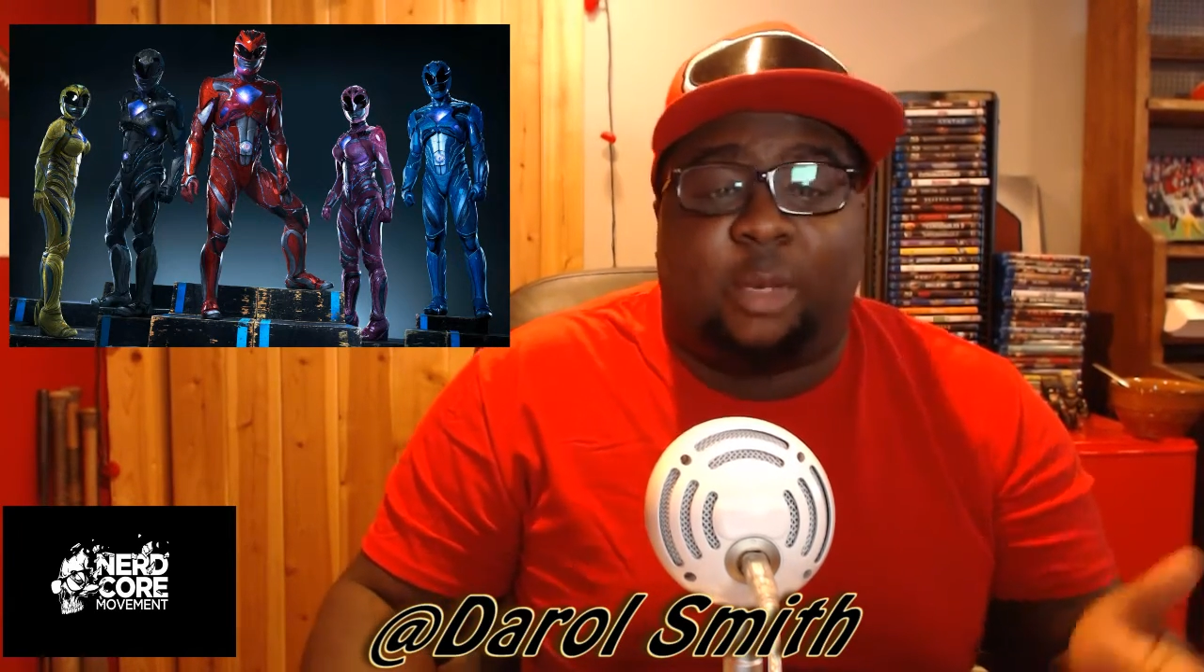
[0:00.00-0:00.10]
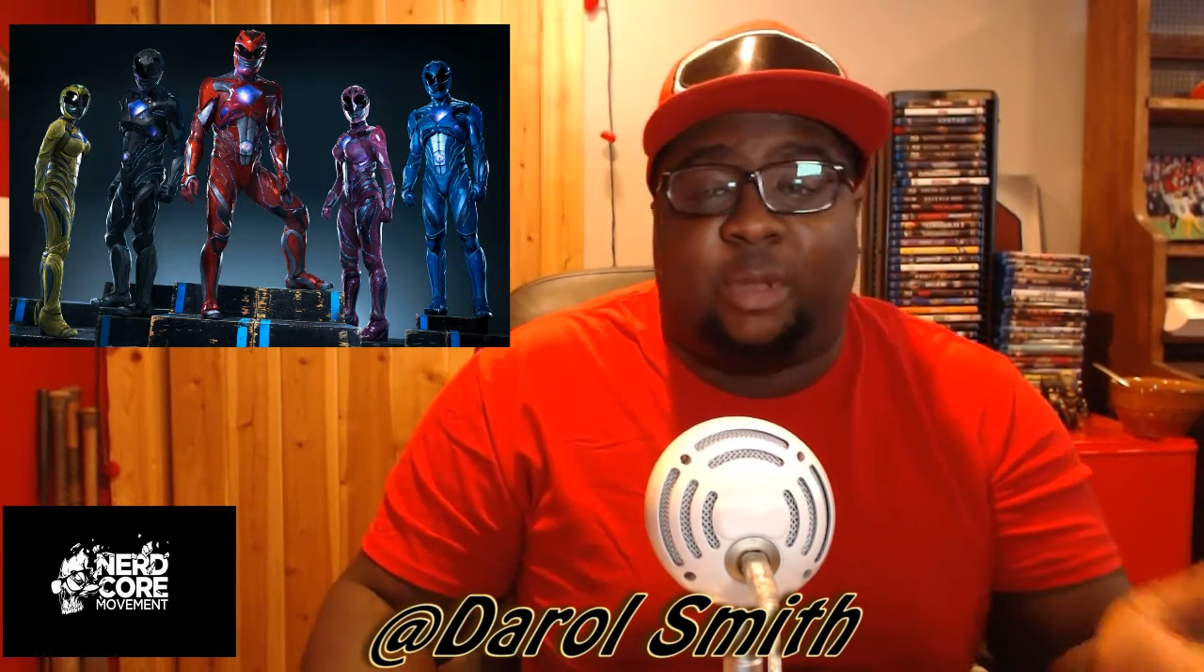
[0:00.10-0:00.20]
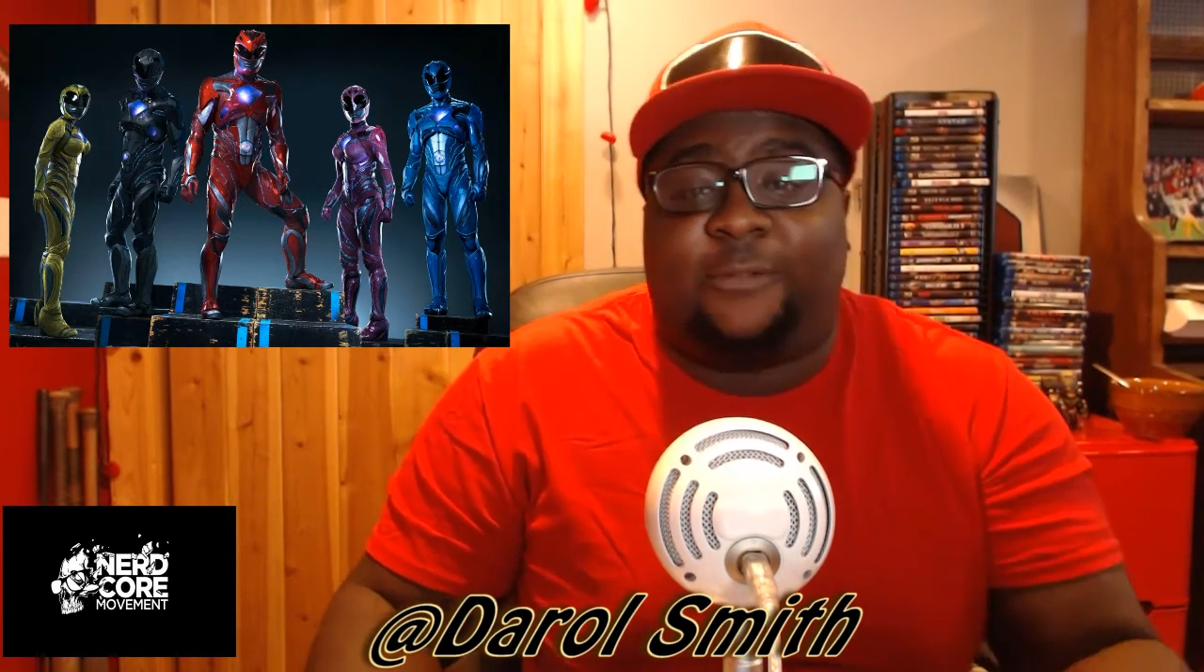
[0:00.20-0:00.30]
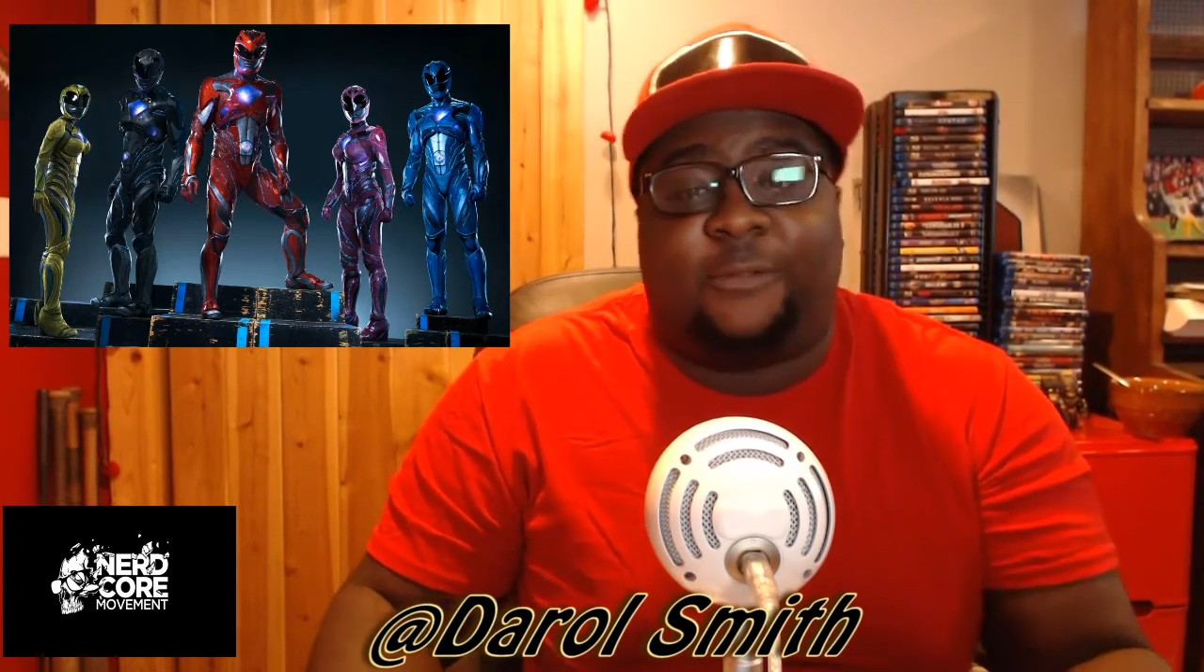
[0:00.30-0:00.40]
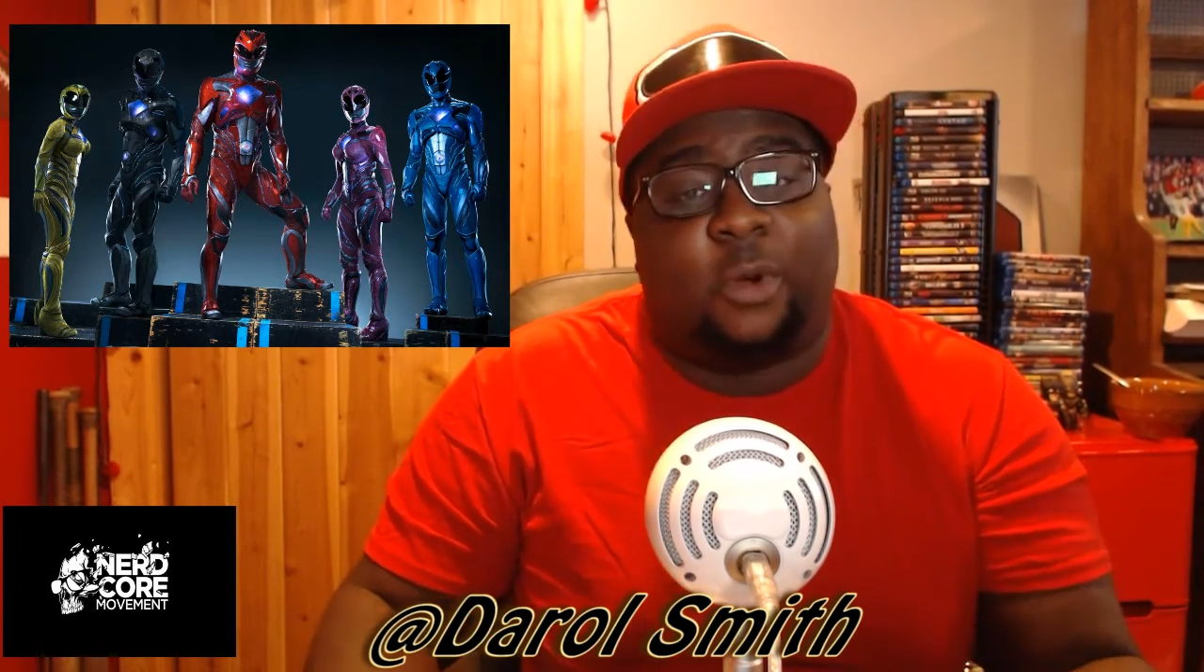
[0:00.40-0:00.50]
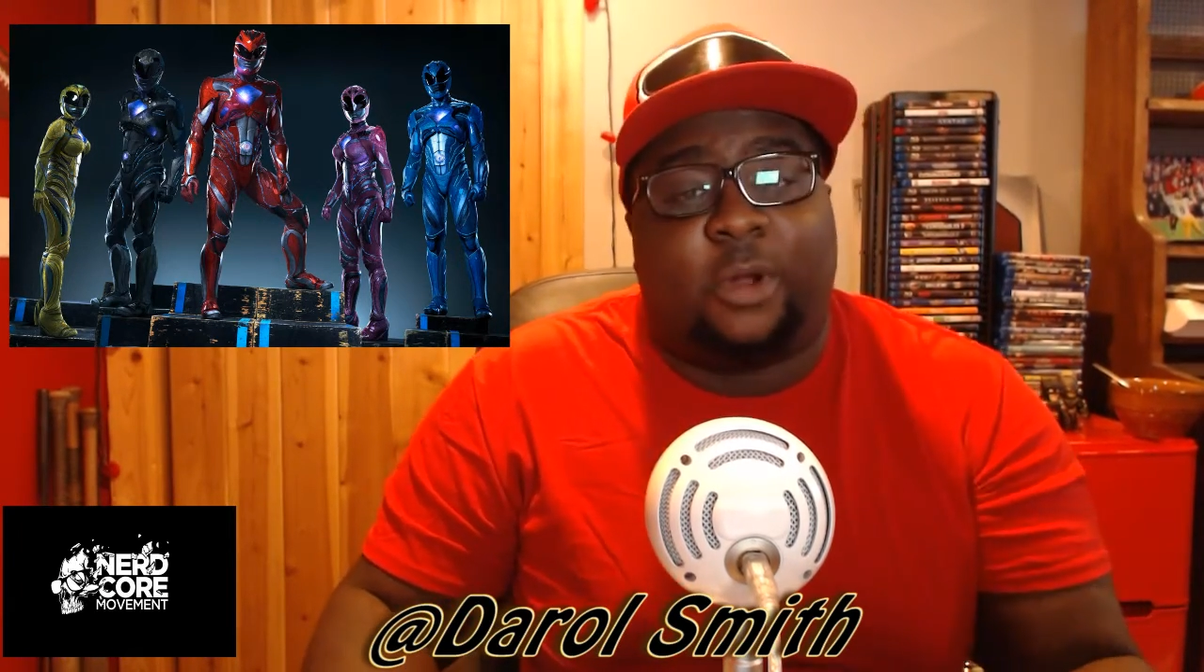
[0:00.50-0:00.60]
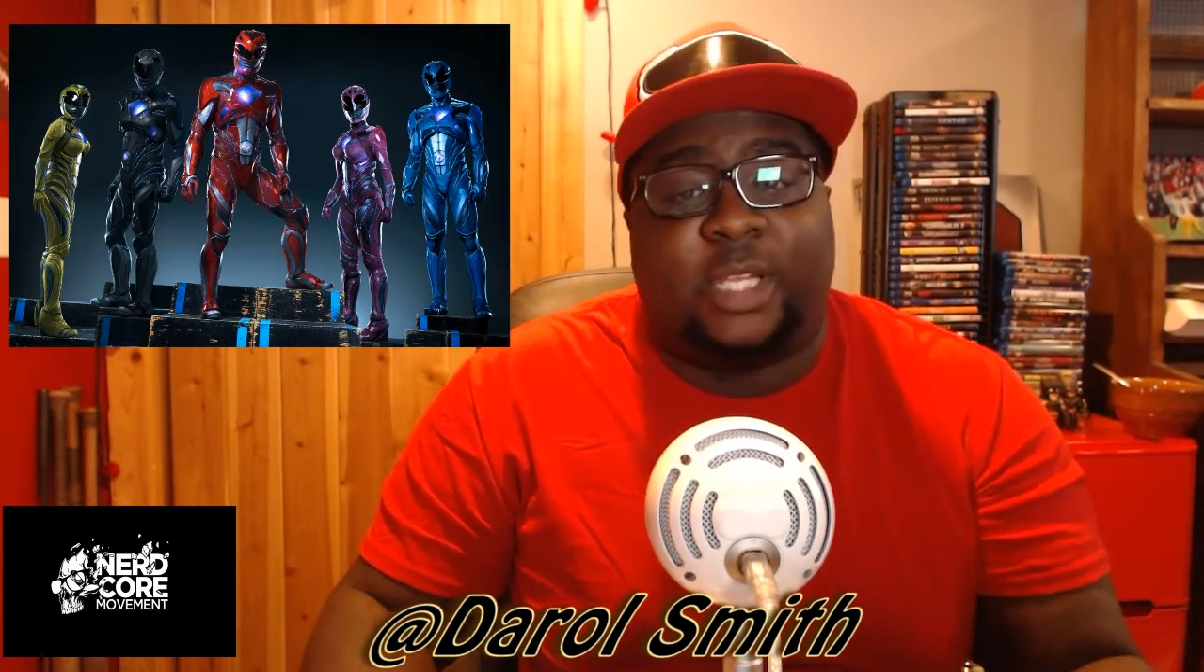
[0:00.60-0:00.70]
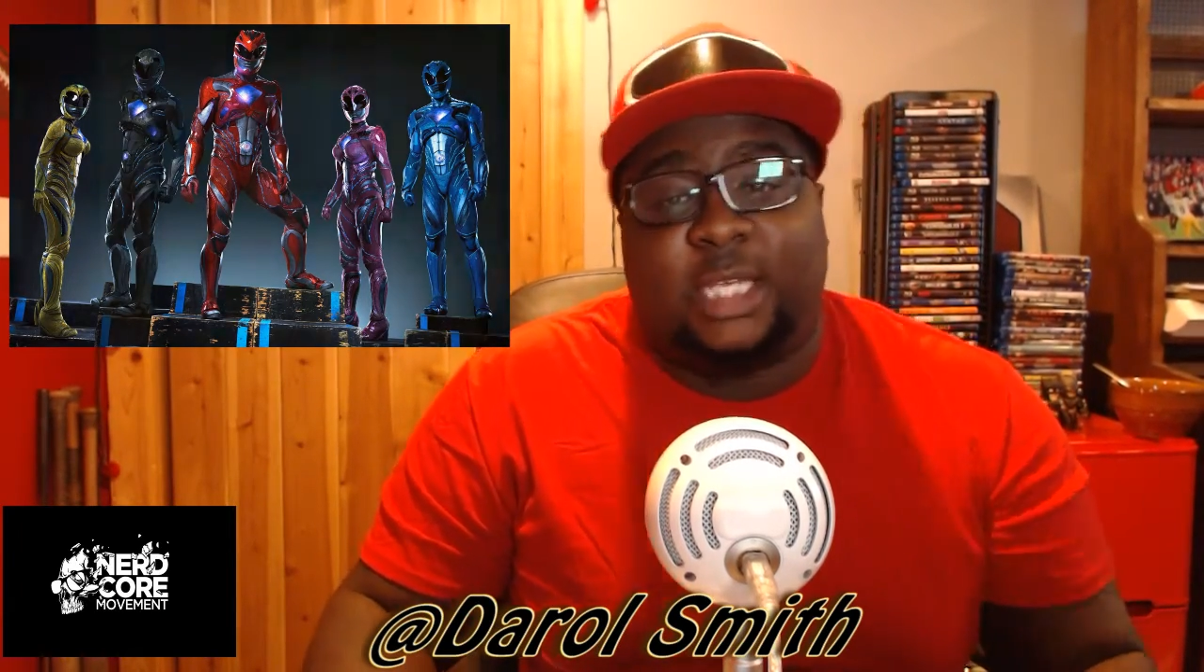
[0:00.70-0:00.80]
before the